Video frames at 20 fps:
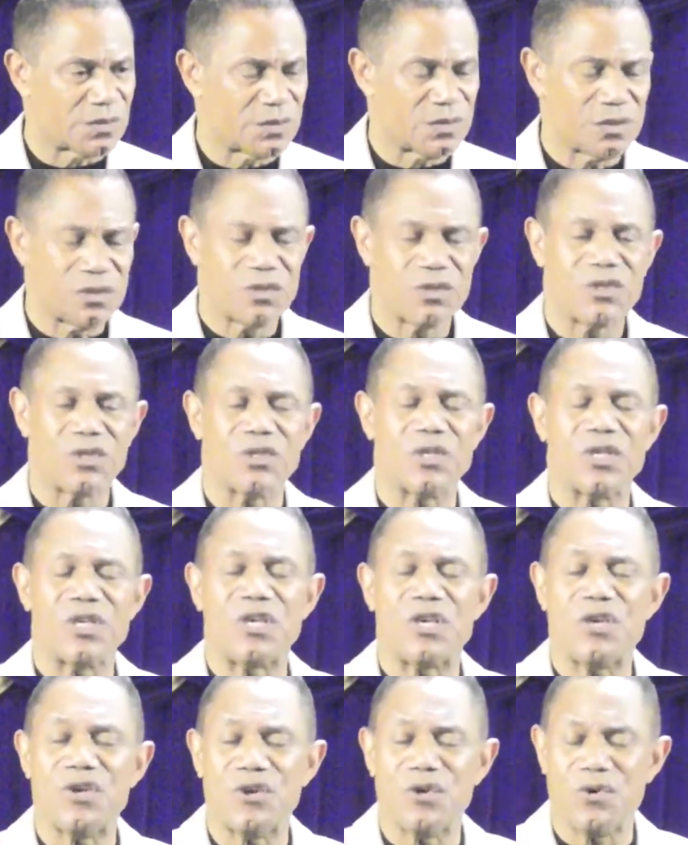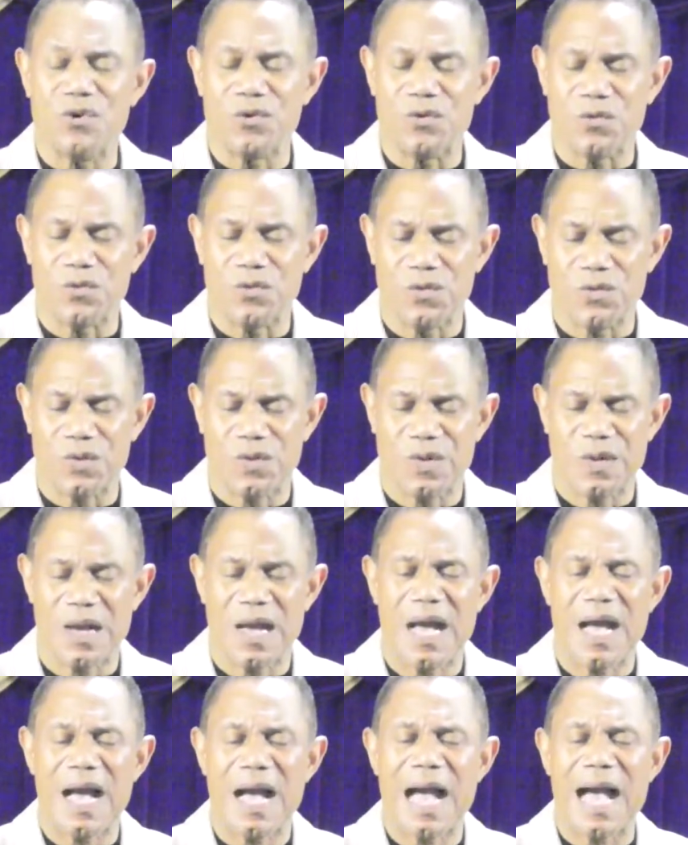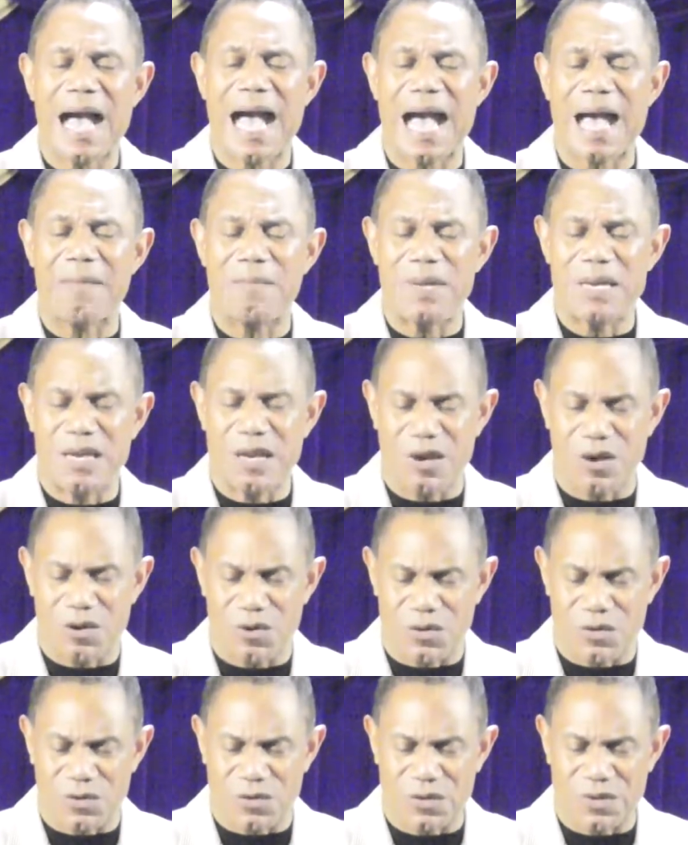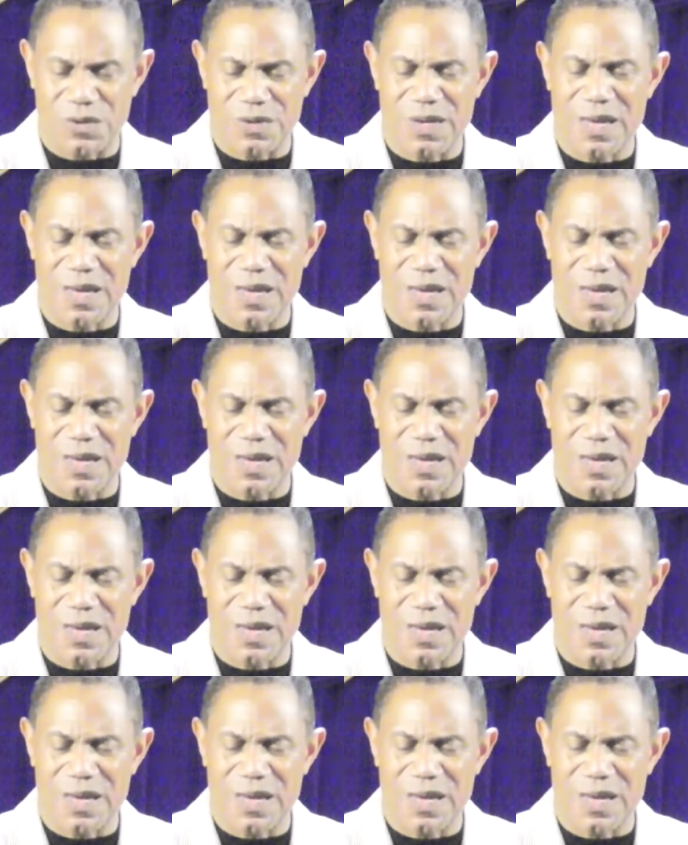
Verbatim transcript: To you, I belong.